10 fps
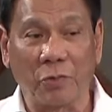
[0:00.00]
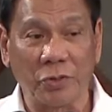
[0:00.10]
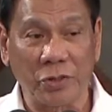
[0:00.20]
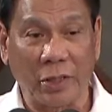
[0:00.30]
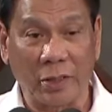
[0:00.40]
I
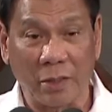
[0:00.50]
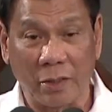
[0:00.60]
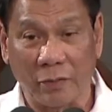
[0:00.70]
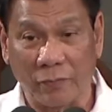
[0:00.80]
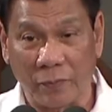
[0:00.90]
was taken
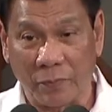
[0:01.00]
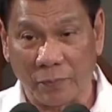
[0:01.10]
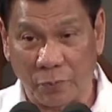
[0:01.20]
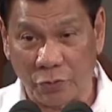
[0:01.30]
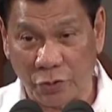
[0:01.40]
out from the
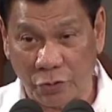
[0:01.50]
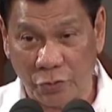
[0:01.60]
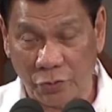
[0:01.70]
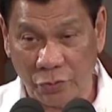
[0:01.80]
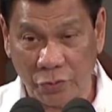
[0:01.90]

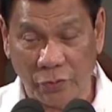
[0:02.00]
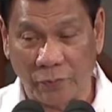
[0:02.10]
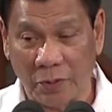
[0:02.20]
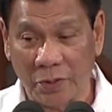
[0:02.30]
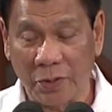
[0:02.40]
prosecutor's
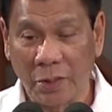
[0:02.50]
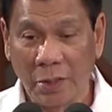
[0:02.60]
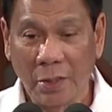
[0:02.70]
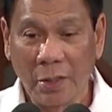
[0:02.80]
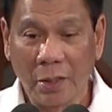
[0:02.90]
office,
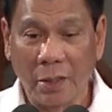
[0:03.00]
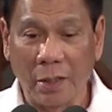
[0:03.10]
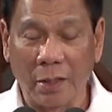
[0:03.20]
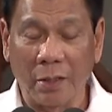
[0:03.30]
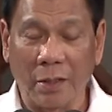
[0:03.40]

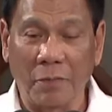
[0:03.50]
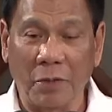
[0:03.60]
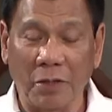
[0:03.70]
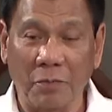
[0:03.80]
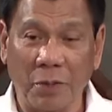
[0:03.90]
and they
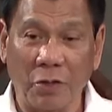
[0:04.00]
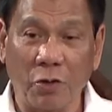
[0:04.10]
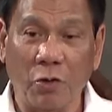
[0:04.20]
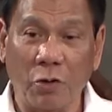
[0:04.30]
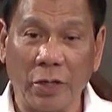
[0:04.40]
made me
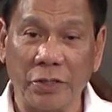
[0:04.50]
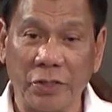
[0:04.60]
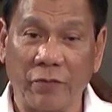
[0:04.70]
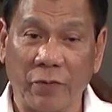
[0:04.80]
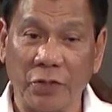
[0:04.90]

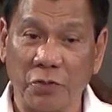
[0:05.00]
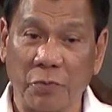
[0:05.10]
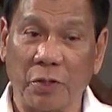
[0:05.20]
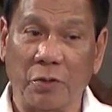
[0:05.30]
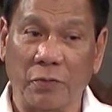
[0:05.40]
OIC Vice
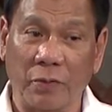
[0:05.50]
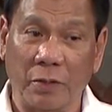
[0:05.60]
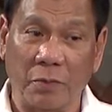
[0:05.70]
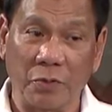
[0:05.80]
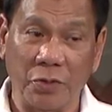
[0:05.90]
Mayor of
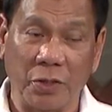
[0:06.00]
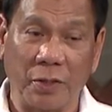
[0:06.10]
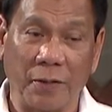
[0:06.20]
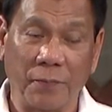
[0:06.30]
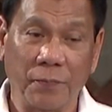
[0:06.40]
Davao
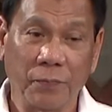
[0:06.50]
City.